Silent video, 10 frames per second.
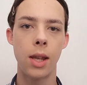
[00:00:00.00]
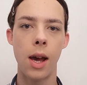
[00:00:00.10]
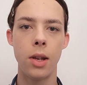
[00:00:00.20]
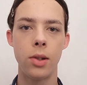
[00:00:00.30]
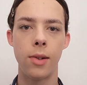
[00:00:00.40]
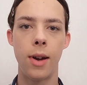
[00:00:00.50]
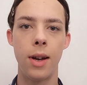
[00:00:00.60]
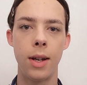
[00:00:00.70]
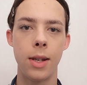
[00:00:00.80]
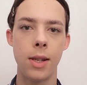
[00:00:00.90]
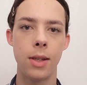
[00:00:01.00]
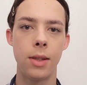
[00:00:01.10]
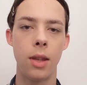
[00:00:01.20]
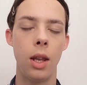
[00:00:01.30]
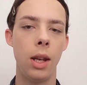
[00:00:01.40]
the under
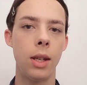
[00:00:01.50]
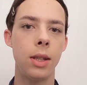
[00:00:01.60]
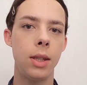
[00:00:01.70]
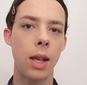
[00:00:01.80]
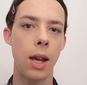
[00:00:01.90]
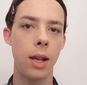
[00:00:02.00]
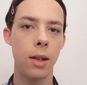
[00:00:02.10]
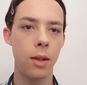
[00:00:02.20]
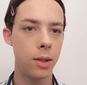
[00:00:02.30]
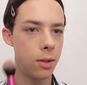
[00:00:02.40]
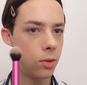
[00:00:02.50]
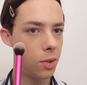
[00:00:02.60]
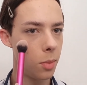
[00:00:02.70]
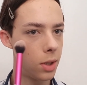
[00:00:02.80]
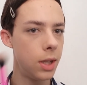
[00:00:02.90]
eyes, the lids, and this little
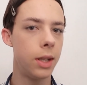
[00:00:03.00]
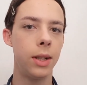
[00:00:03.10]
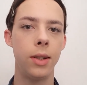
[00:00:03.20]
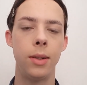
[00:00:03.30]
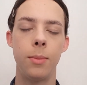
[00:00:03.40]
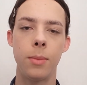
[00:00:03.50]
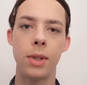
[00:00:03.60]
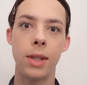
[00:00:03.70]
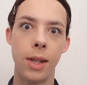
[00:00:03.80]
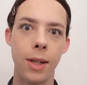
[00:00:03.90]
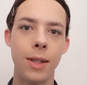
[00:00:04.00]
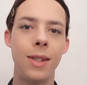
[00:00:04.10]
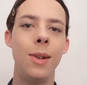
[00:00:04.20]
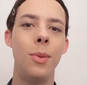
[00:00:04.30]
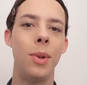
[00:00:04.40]
spot here set
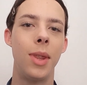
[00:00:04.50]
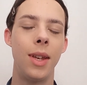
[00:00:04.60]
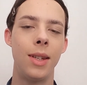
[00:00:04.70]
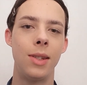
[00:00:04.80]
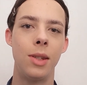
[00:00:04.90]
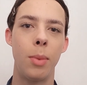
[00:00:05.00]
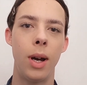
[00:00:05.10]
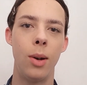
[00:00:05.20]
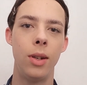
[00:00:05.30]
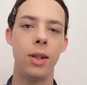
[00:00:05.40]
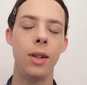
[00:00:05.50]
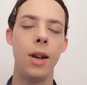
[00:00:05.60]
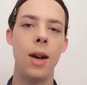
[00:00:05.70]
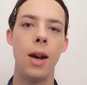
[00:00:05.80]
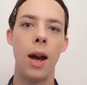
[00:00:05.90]
with the Essence powder.
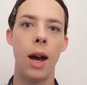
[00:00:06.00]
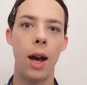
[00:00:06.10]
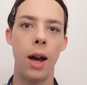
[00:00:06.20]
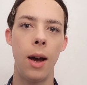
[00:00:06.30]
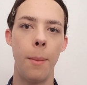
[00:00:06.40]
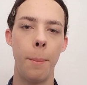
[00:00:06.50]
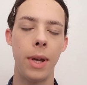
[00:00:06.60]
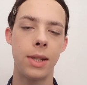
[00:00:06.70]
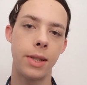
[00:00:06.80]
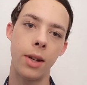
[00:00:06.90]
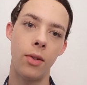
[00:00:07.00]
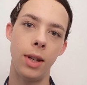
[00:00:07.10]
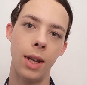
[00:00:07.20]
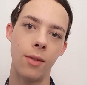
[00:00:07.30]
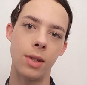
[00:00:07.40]
As I said, I
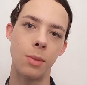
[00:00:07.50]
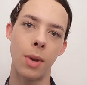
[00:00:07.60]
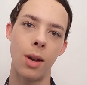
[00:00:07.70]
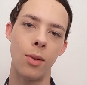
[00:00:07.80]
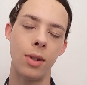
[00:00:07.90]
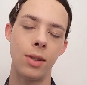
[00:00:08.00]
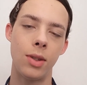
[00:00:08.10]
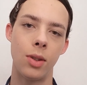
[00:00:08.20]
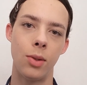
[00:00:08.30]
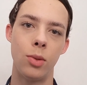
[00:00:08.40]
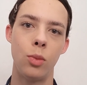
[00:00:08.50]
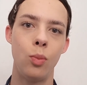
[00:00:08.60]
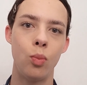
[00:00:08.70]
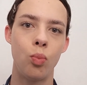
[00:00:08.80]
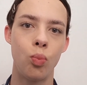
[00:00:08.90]
really love this powder, so
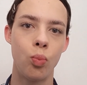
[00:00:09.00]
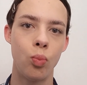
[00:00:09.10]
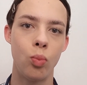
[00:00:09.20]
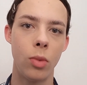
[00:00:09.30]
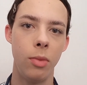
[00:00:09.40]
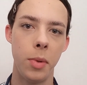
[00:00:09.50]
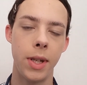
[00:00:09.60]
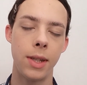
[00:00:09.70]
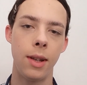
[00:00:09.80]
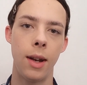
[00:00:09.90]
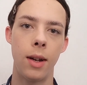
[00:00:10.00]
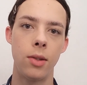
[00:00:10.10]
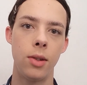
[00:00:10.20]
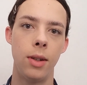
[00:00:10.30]
I'm going to be testing it out to